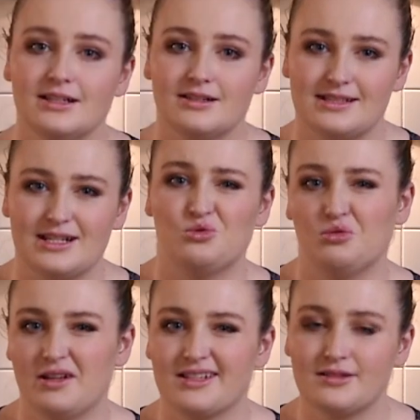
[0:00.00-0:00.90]
because then it
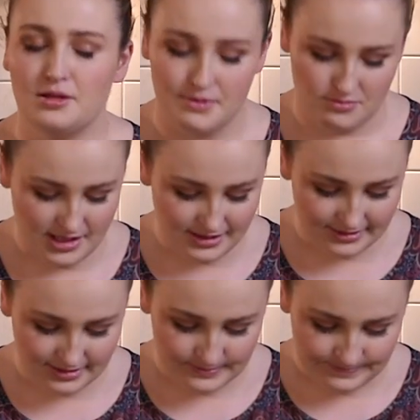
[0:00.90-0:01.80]
will be a sloppy
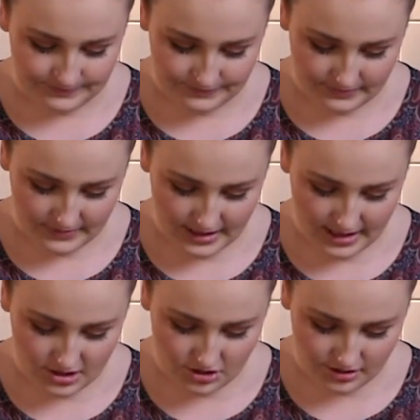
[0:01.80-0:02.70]
mess.
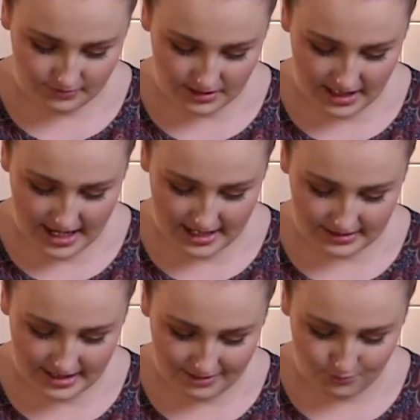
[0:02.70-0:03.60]
And you just want to
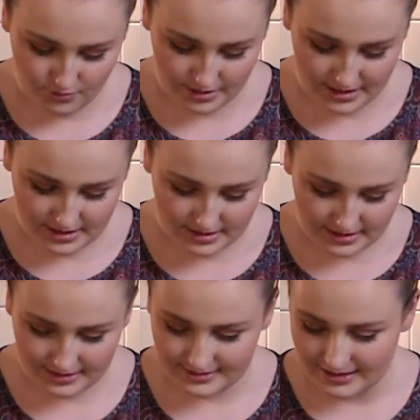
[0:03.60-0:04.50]
add that water
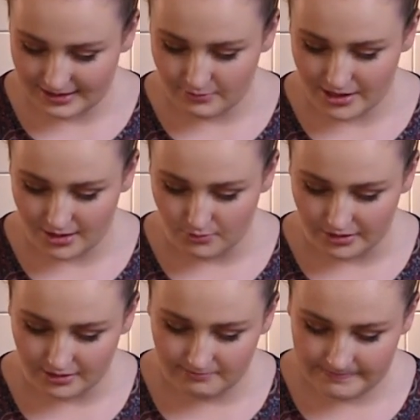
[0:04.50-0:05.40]
exactly where you
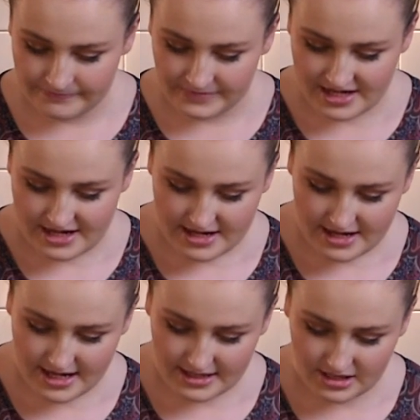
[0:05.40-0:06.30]
want them,
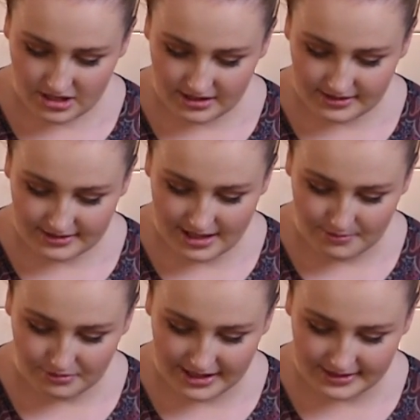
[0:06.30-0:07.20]
and then you can
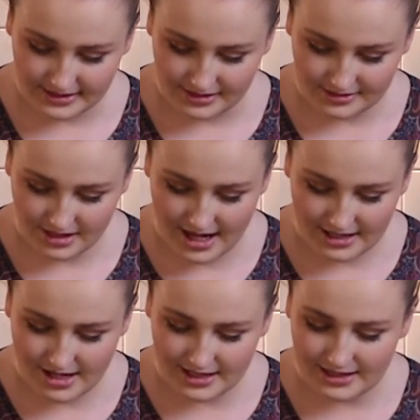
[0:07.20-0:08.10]
start placing. So I
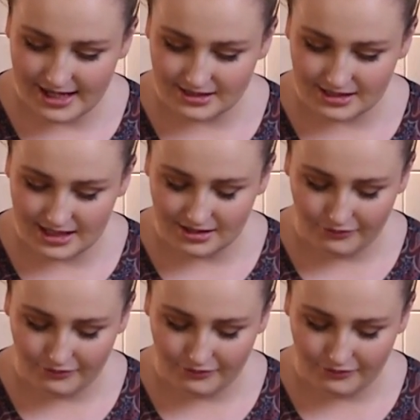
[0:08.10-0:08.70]
kind of like to get